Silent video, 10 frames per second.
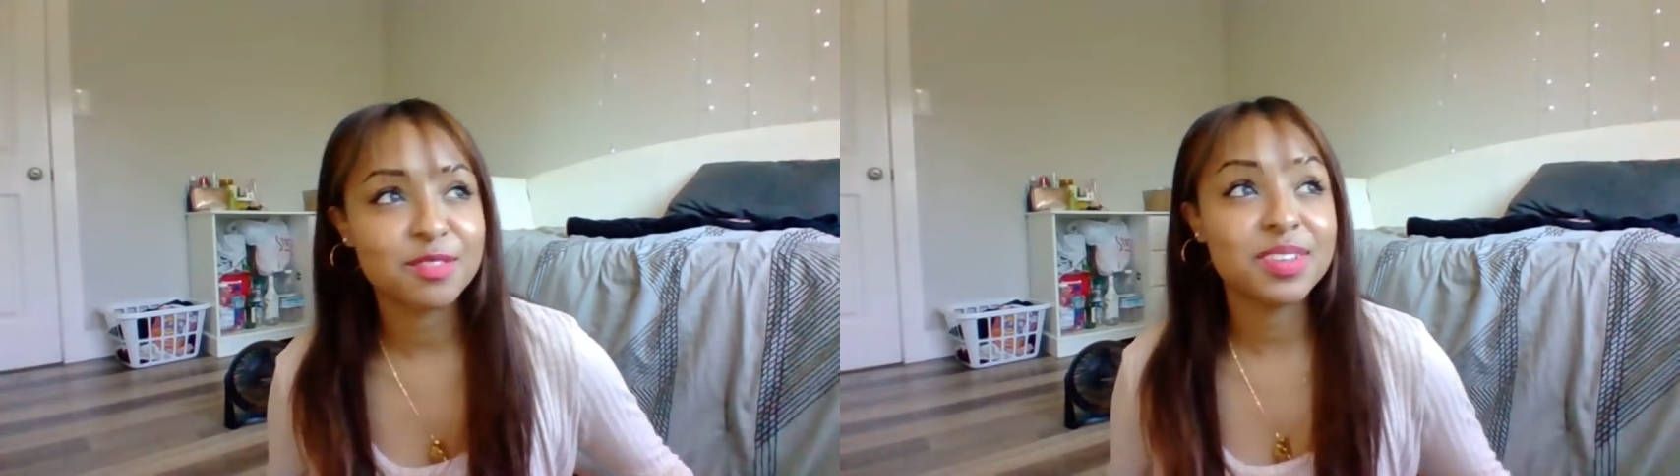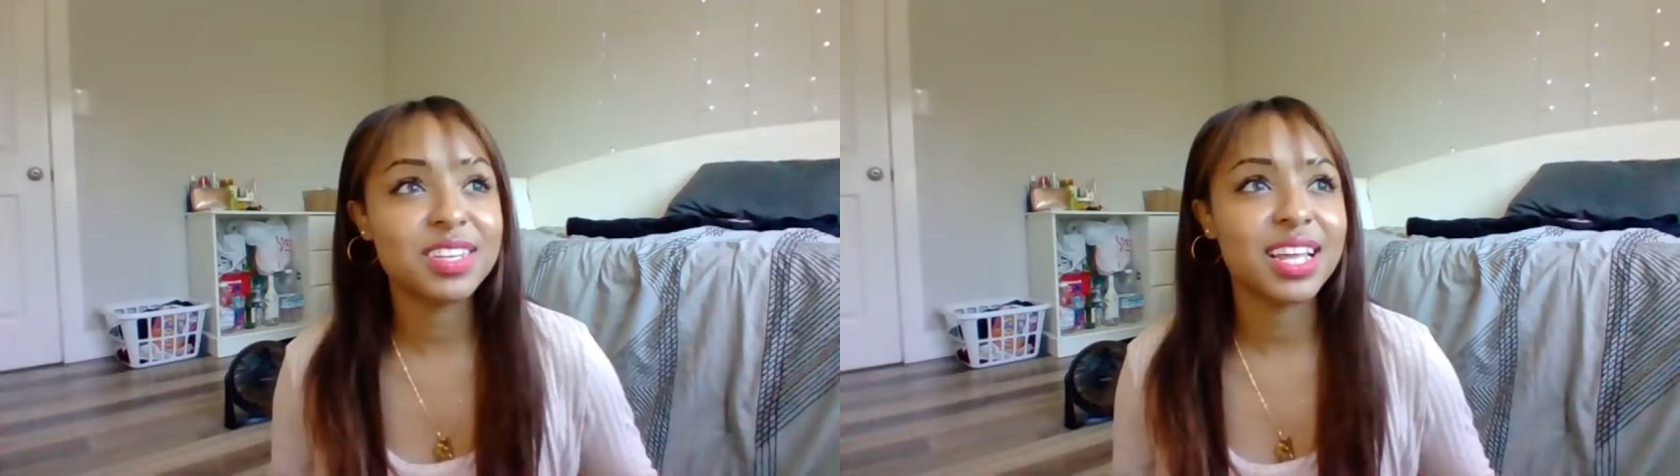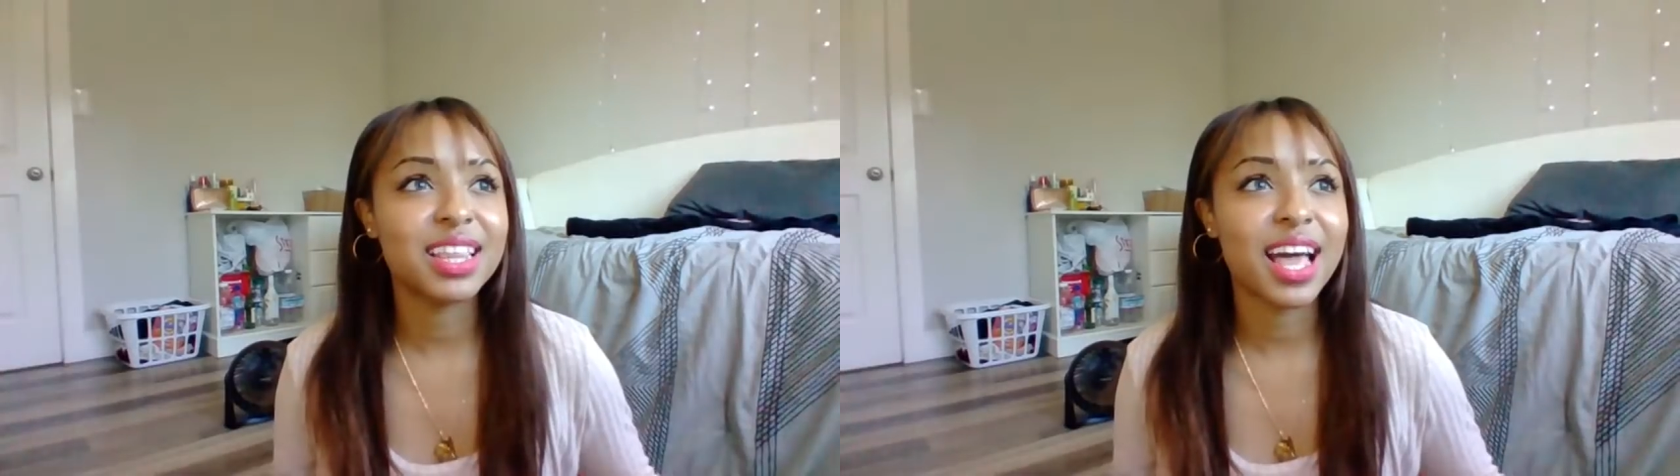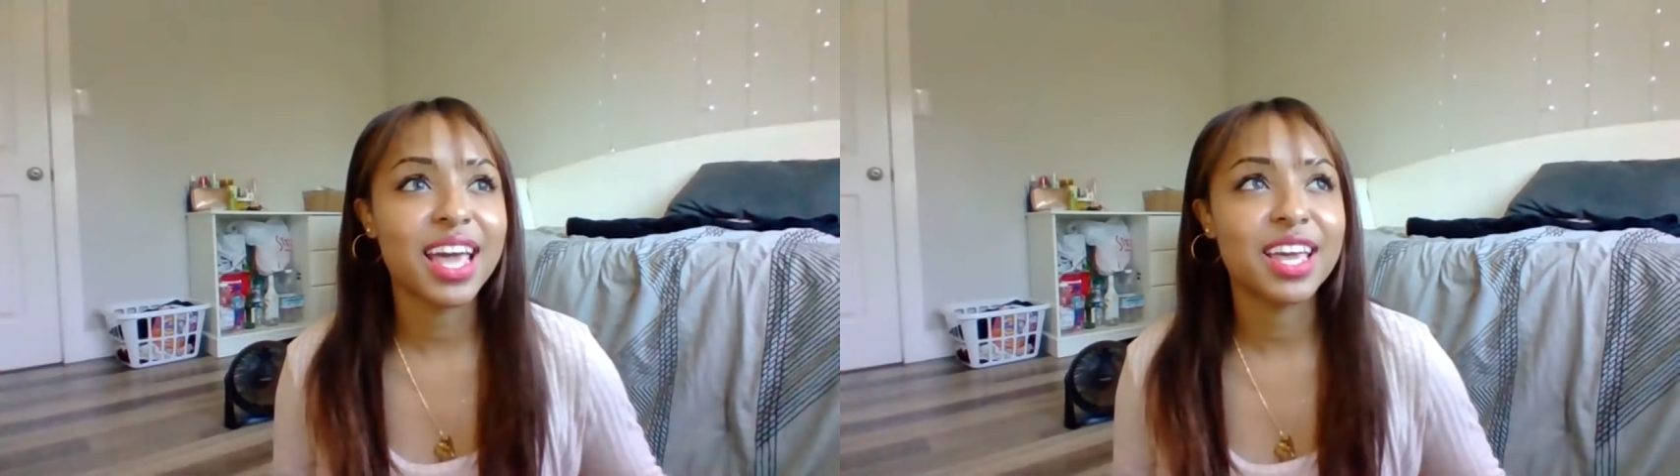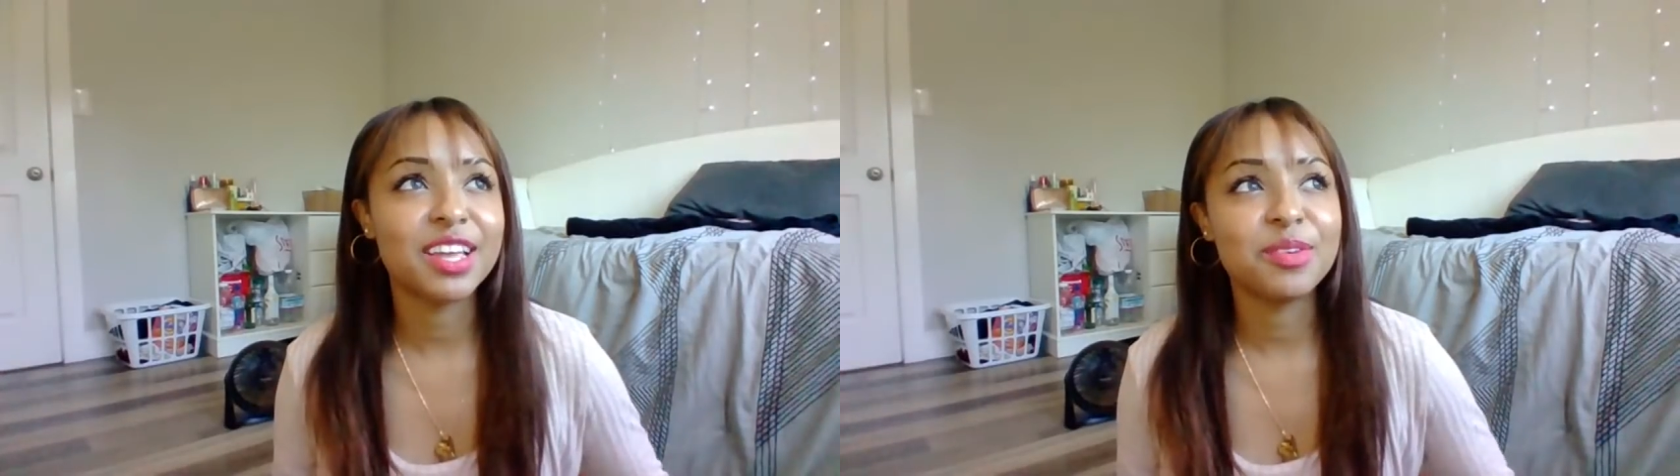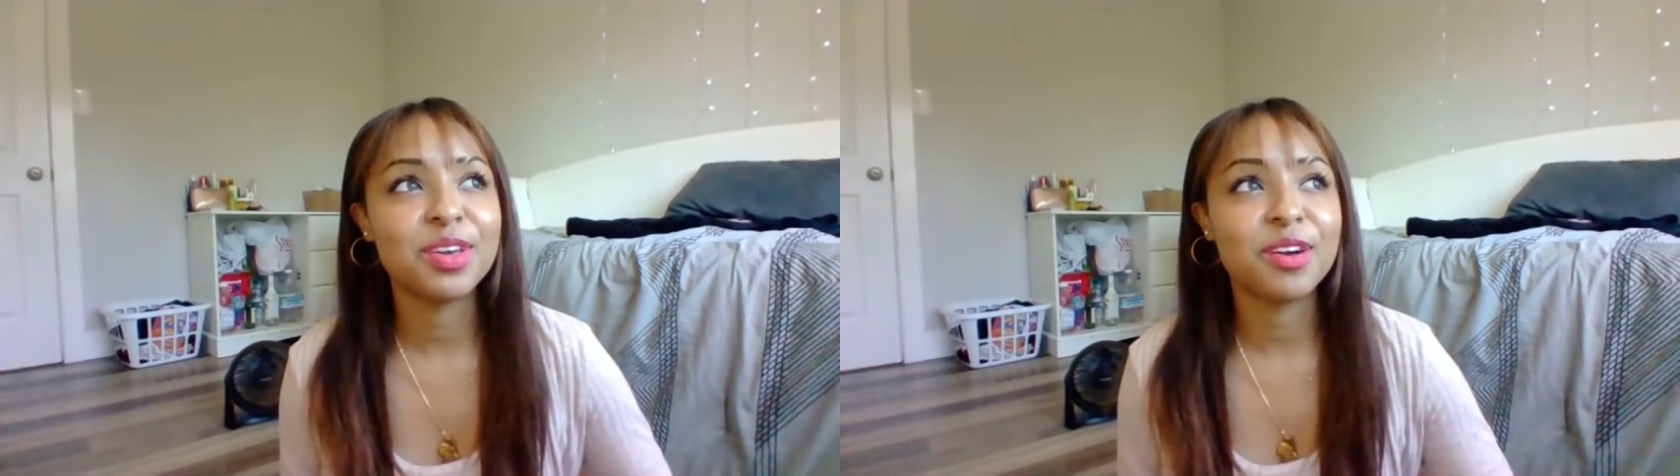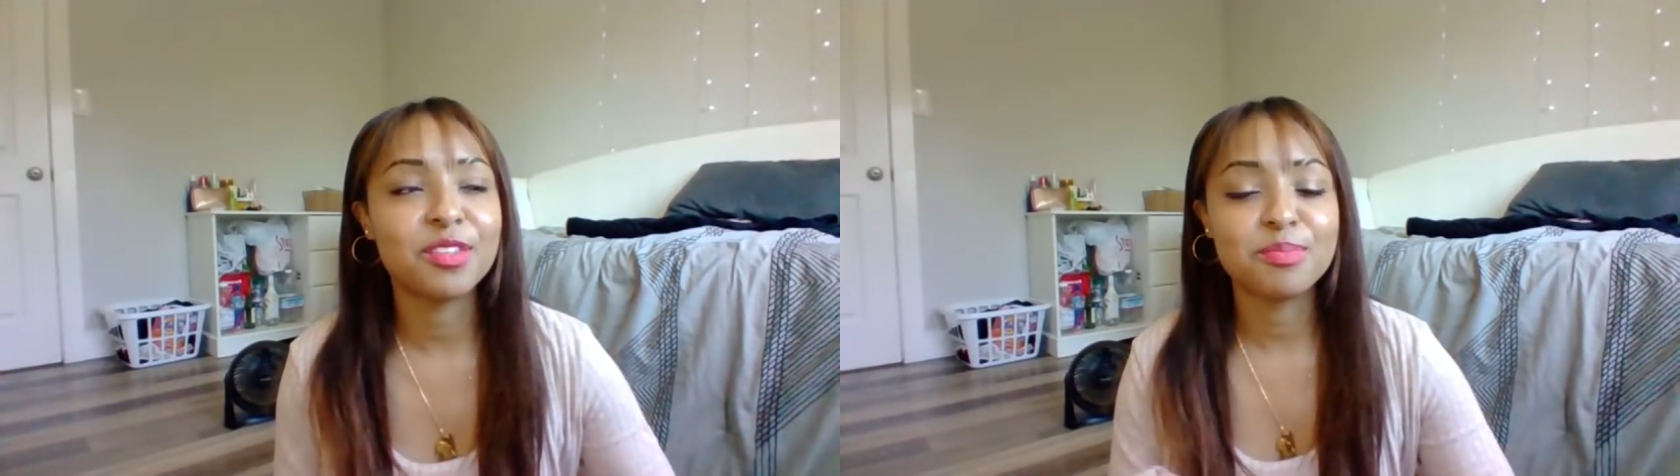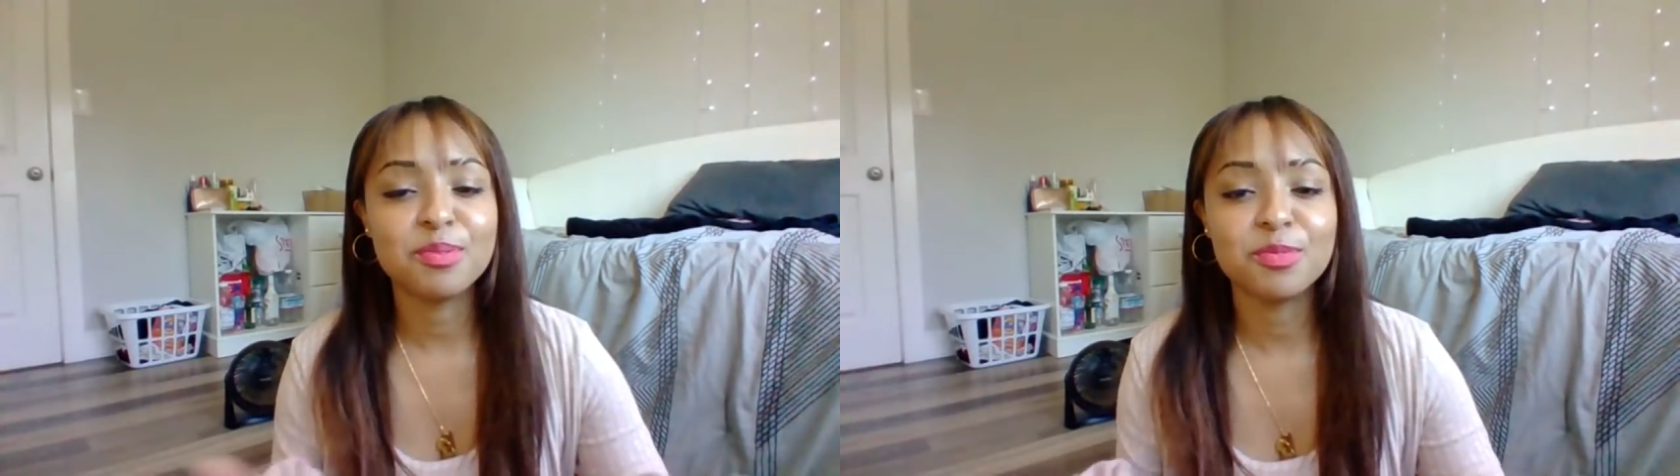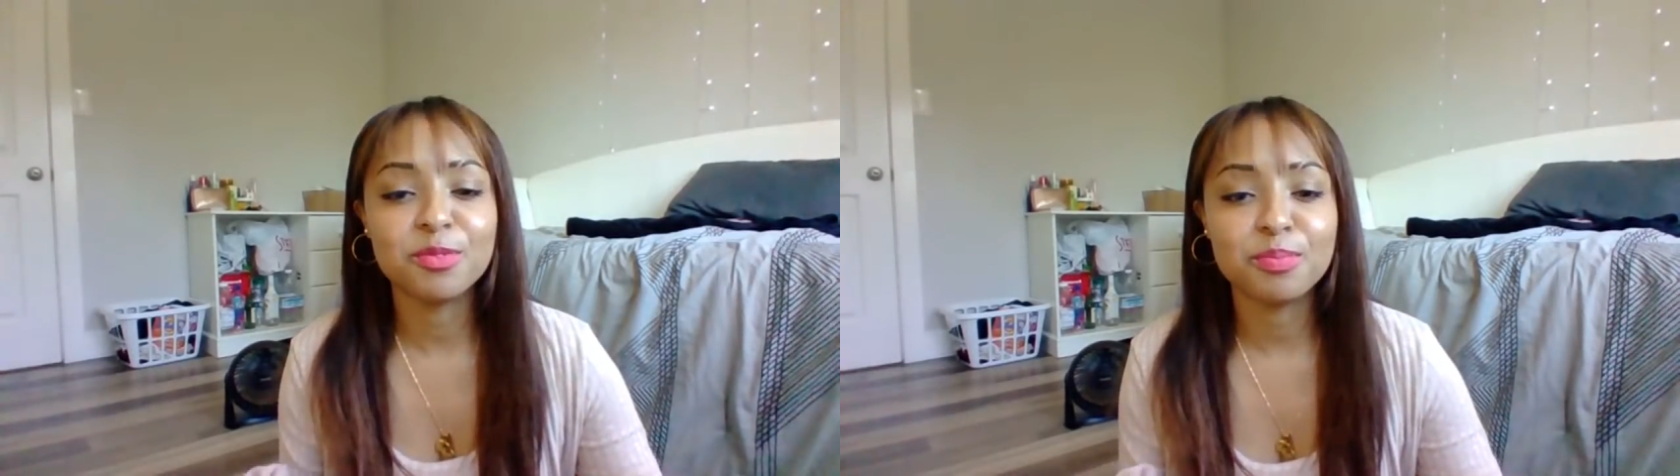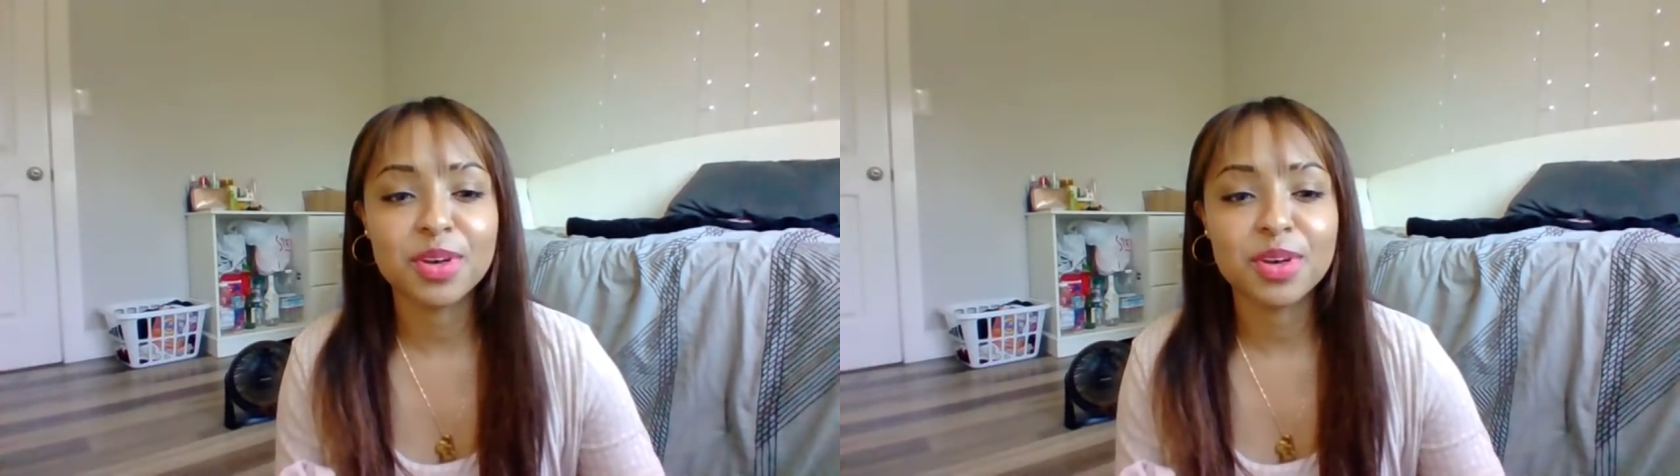especially at night, and you hear all the people